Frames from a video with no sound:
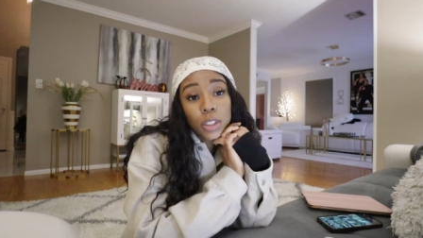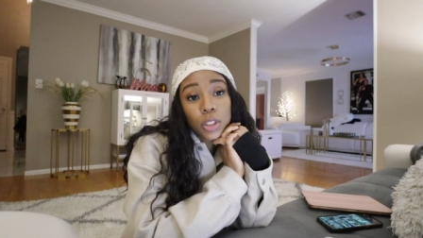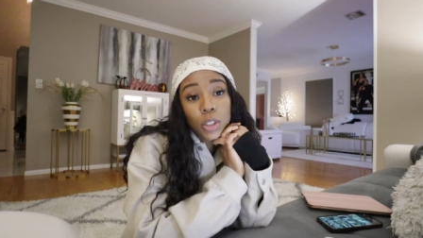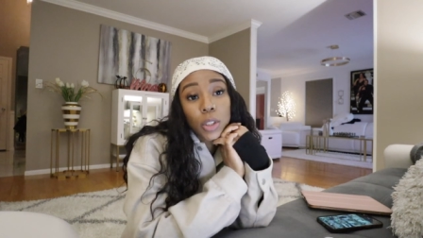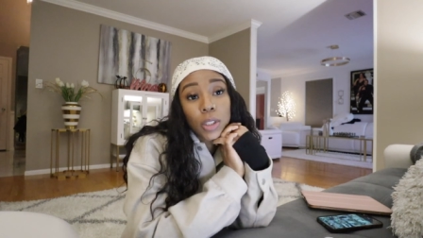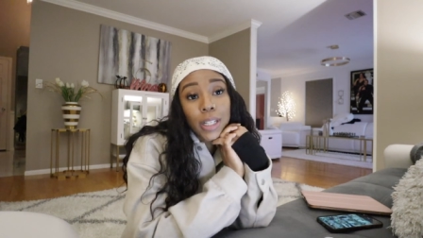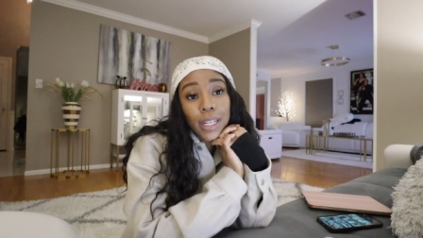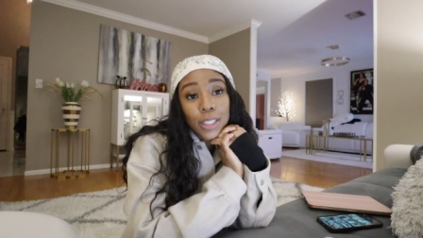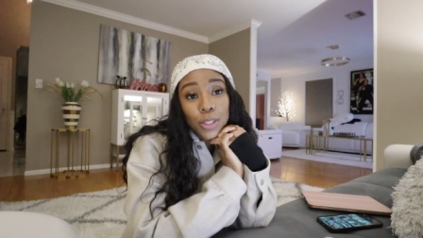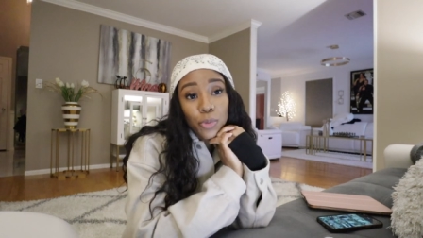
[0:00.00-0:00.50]

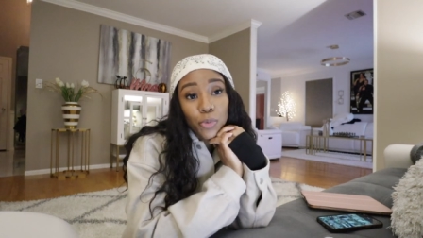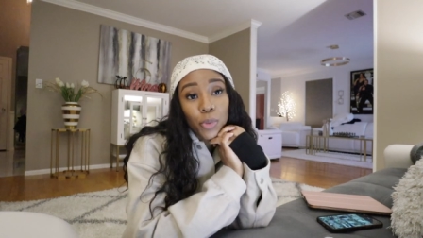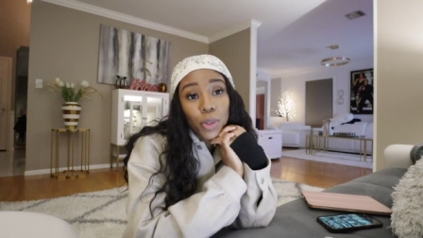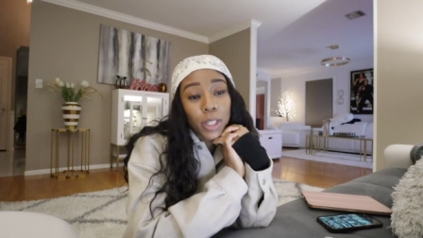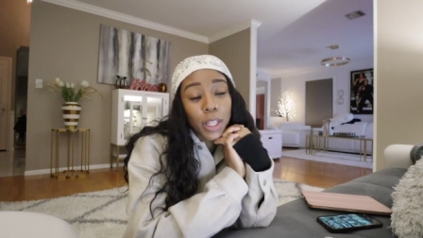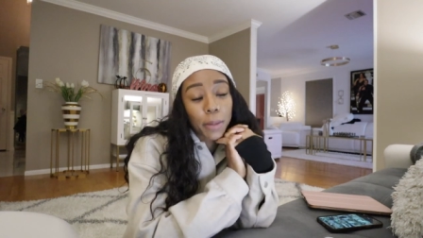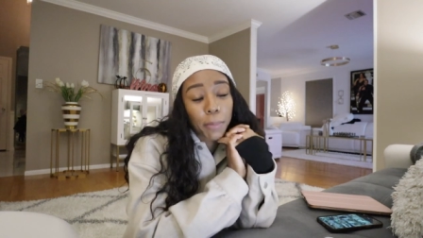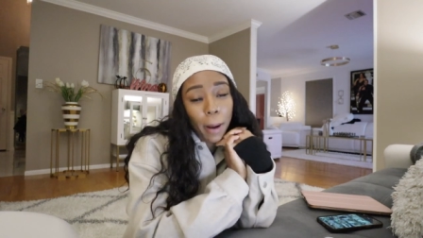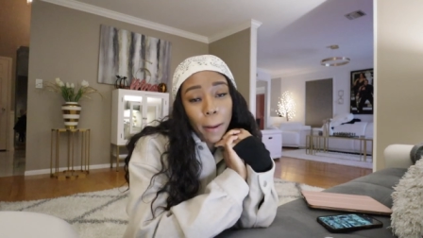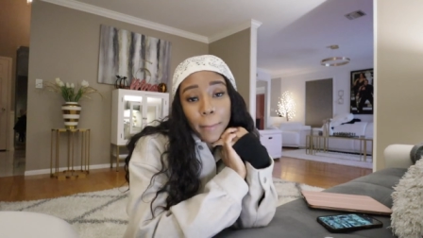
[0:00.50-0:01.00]
So that's
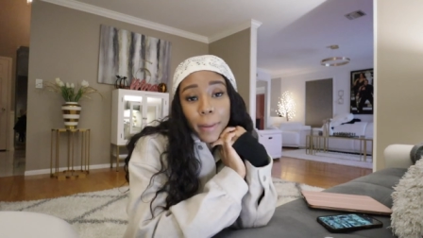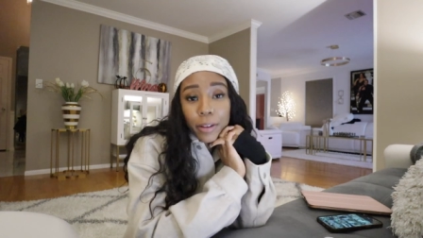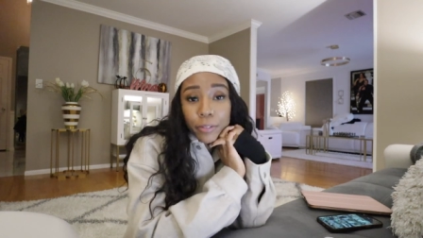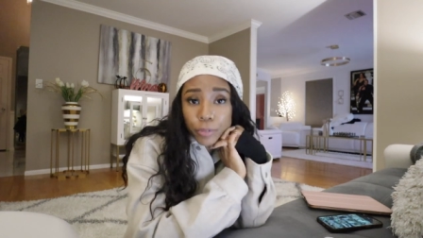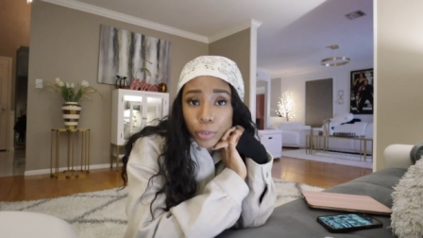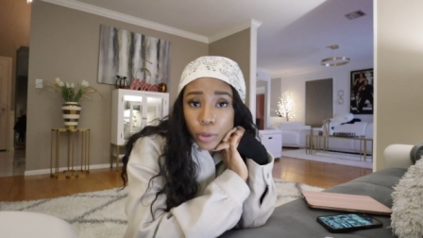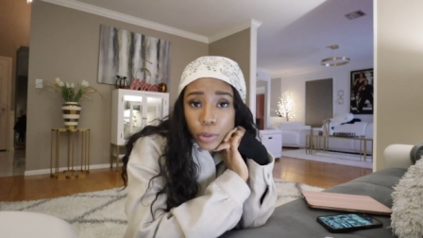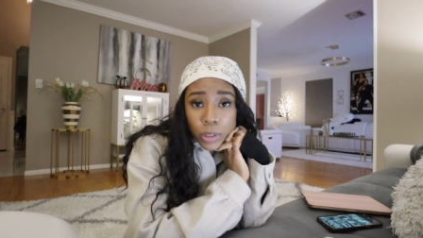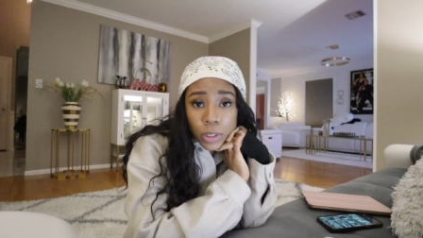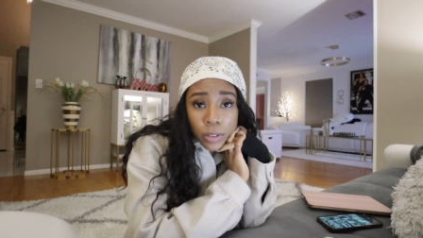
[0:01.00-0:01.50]
really my main
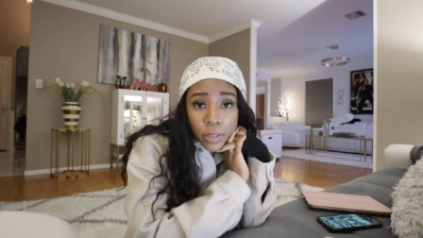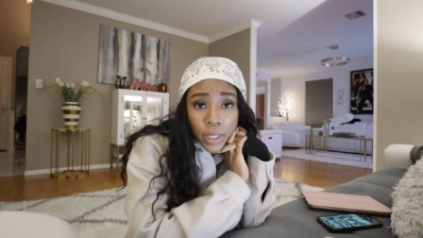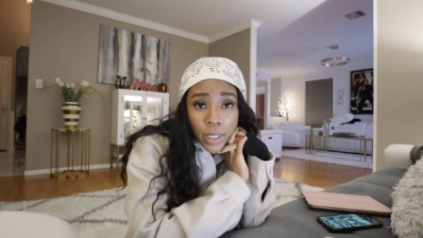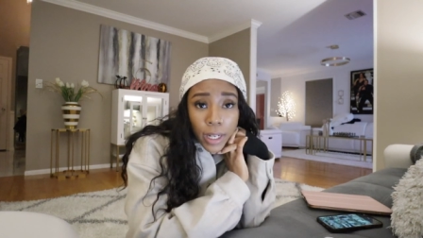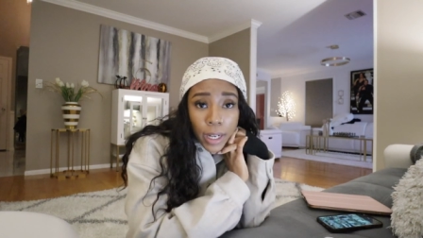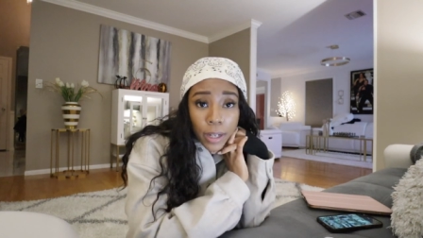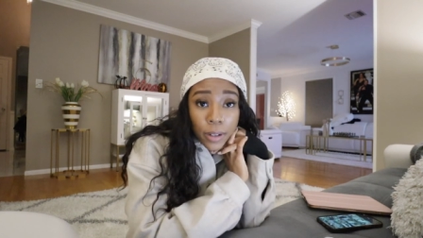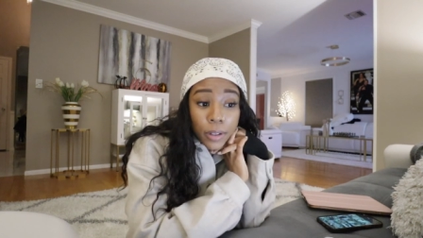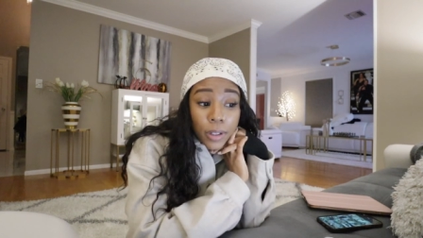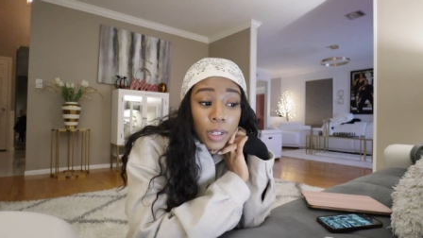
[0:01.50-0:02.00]
focus
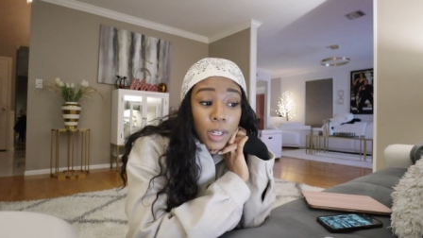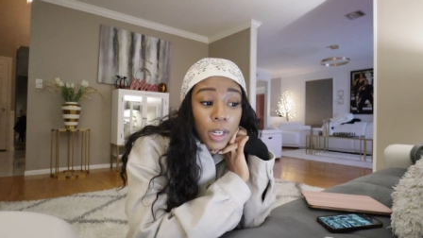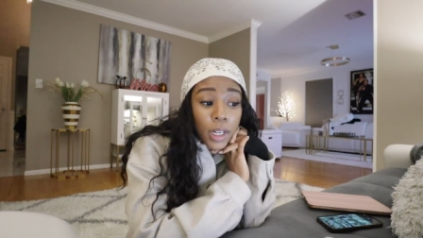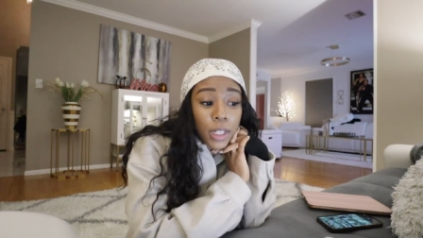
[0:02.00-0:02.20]
right now.